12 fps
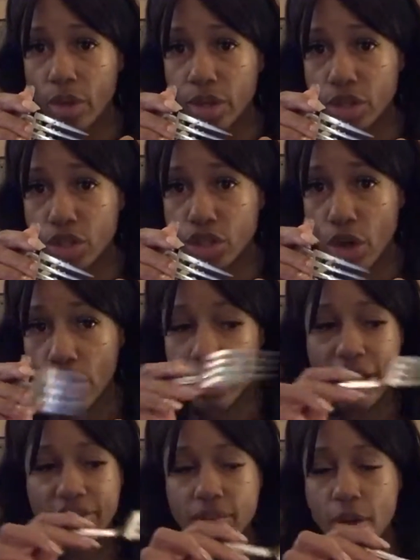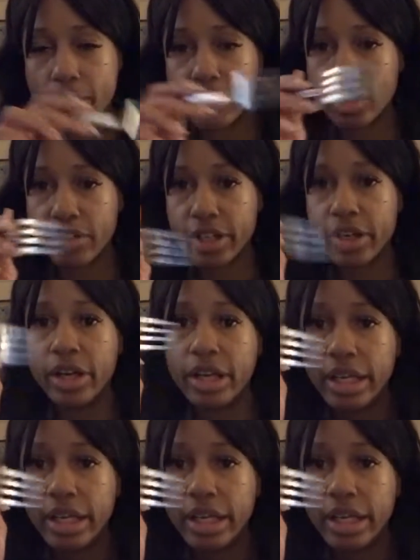wanted to show you. I have some almonds over here.